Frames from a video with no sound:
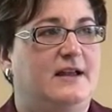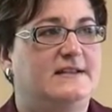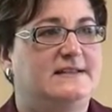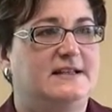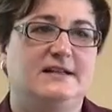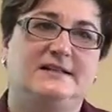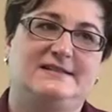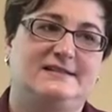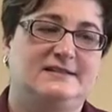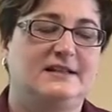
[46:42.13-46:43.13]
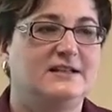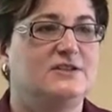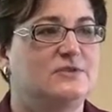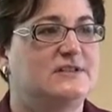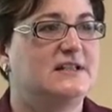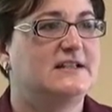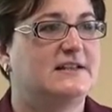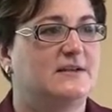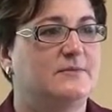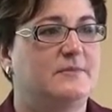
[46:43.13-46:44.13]
I said it's still interesting
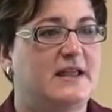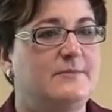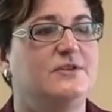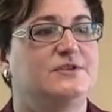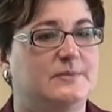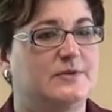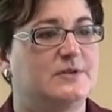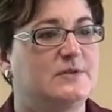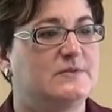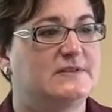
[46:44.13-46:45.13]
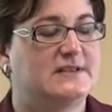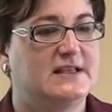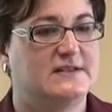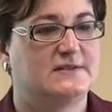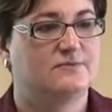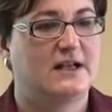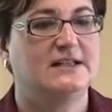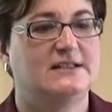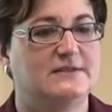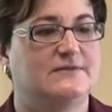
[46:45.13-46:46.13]
that they're able to produce these
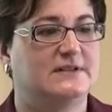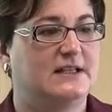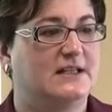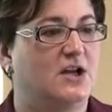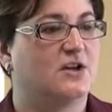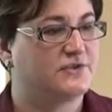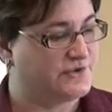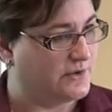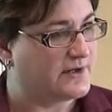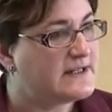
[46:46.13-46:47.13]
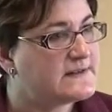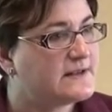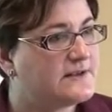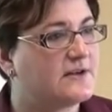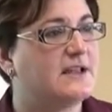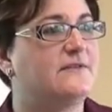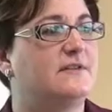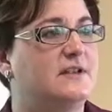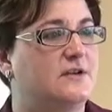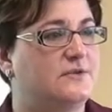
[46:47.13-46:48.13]
relatively long stories. They're
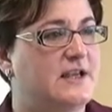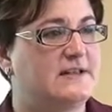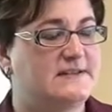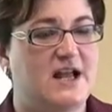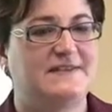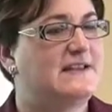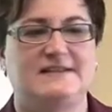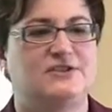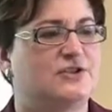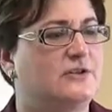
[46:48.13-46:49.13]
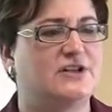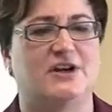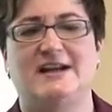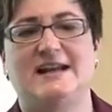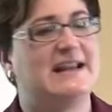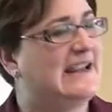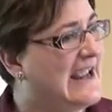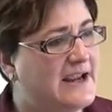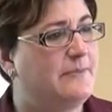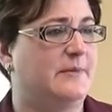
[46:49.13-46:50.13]
given, you know, they, it's not that these children are
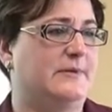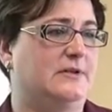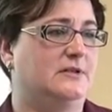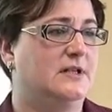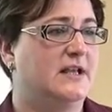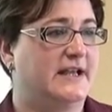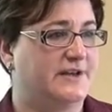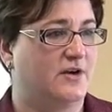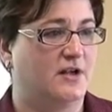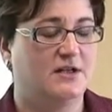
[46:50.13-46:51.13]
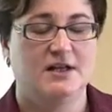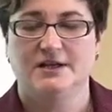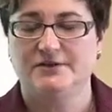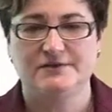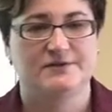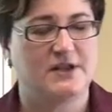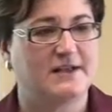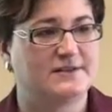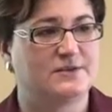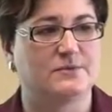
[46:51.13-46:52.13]
incapable at all. There's
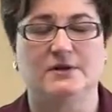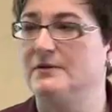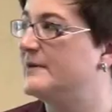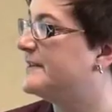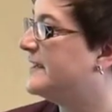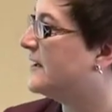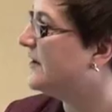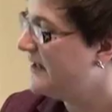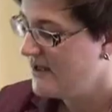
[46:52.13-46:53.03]
lots to work with here.